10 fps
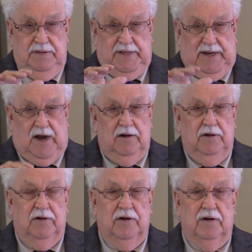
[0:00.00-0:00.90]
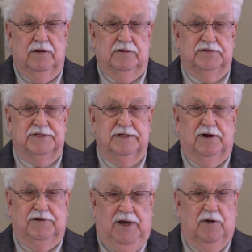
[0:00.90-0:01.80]
that our little girls
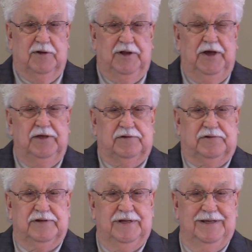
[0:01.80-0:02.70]
are talking to others.